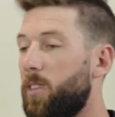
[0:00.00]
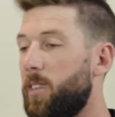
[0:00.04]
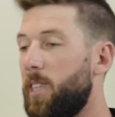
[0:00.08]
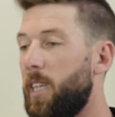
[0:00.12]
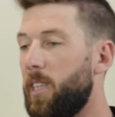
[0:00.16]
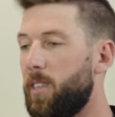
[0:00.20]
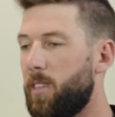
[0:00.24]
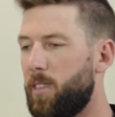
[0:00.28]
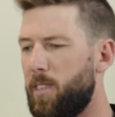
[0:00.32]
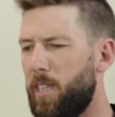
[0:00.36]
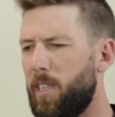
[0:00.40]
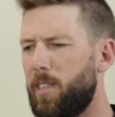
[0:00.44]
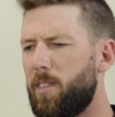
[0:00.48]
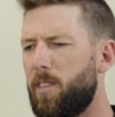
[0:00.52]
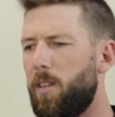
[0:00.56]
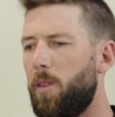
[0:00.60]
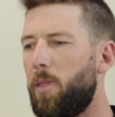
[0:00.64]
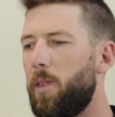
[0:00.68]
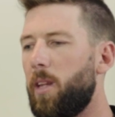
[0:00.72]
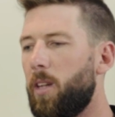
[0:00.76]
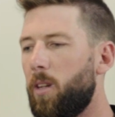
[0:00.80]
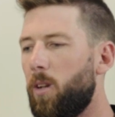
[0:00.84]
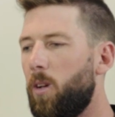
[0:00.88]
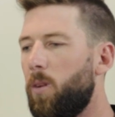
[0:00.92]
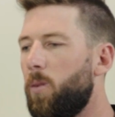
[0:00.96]
And that's the
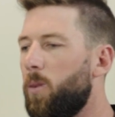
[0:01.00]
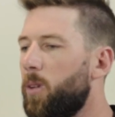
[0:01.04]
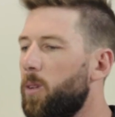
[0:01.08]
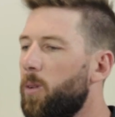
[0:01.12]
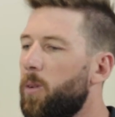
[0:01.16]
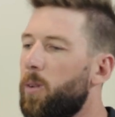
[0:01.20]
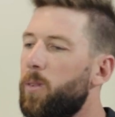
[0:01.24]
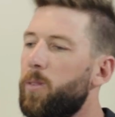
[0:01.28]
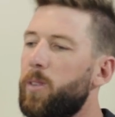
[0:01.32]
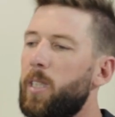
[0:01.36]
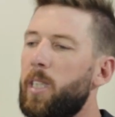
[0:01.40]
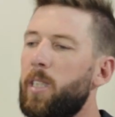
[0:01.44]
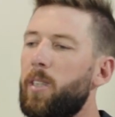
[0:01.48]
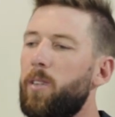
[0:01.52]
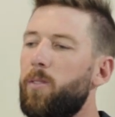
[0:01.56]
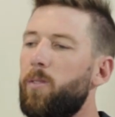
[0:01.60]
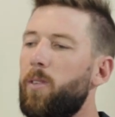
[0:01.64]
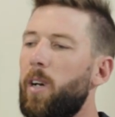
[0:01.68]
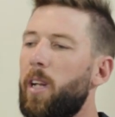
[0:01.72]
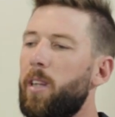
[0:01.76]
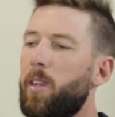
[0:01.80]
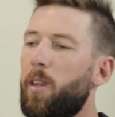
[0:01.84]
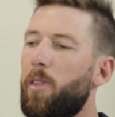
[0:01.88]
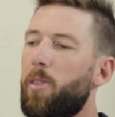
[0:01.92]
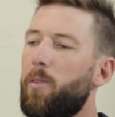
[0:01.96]
thing that I want to do. I want to
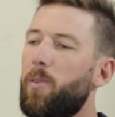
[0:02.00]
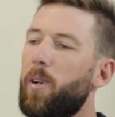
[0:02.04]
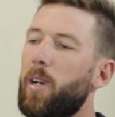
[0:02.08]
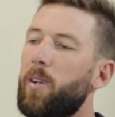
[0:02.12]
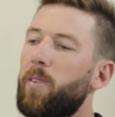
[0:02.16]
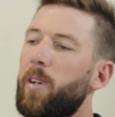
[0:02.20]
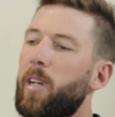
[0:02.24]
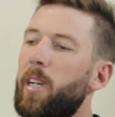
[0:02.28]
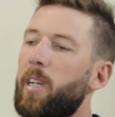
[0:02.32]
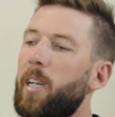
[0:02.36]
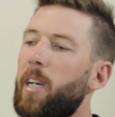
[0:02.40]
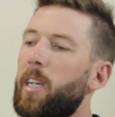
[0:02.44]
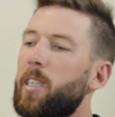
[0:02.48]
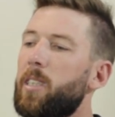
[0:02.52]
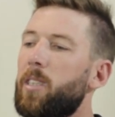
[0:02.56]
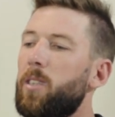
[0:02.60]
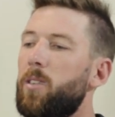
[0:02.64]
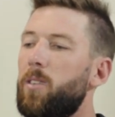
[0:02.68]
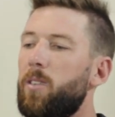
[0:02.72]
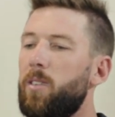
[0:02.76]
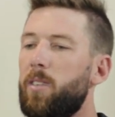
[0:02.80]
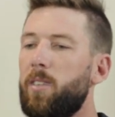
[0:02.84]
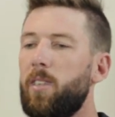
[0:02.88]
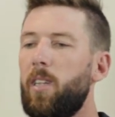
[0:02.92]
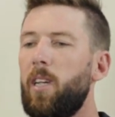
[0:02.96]
run the 3-round
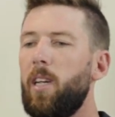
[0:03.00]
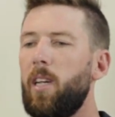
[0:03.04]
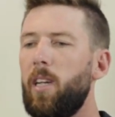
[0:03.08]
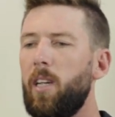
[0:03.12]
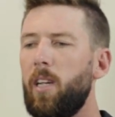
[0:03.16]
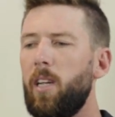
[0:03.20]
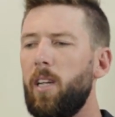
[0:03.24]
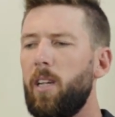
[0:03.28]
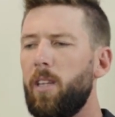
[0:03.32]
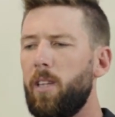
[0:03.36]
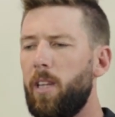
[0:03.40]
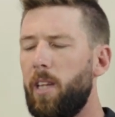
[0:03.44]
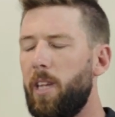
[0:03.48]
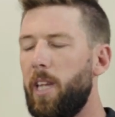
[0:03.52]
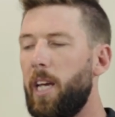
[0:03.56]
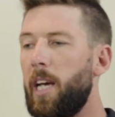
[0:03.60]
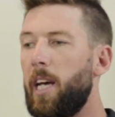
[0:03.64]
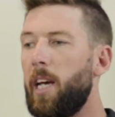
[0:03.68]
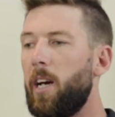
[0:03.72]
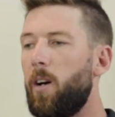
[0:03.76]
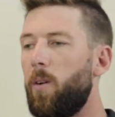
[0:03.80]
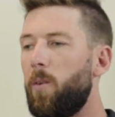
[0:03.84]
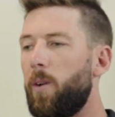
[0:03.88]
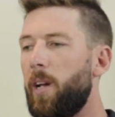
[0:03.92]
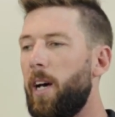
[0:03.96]
nationals that they're
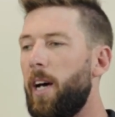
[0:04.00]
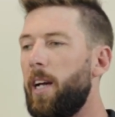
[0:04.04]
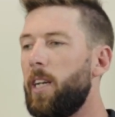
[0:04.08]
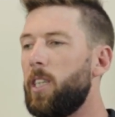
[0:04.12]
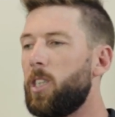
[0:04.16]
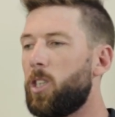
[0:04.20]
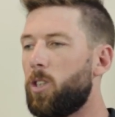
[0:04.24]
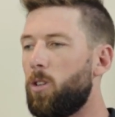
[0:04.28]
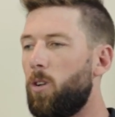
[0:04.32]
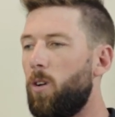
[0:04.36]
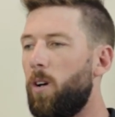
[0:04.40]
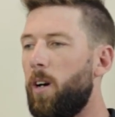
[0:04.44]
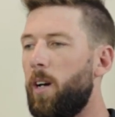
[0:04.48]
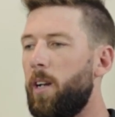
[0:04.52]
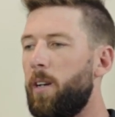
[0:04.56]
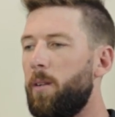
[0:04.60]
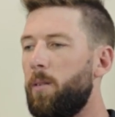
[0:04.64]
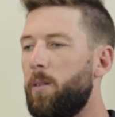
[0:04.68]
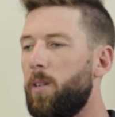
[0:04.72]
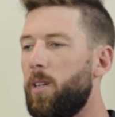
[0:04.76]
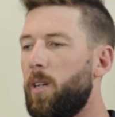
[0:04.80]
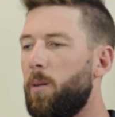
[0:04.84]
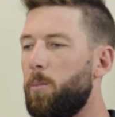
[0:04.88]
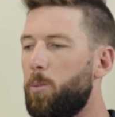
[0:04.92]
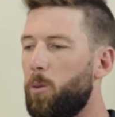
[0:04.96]
held at and try
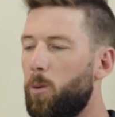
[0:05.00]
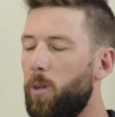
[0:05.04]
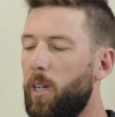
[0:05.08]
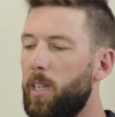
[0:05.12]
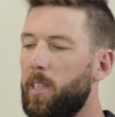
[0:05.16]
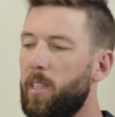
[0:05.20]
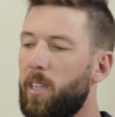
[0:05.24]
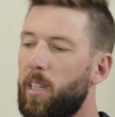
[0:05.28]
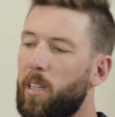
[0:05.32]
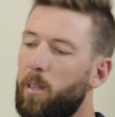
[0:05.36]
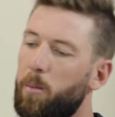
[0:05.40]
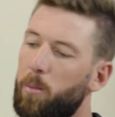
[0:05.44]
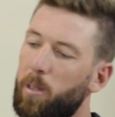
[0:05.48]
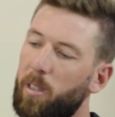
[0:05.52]
and pull that together.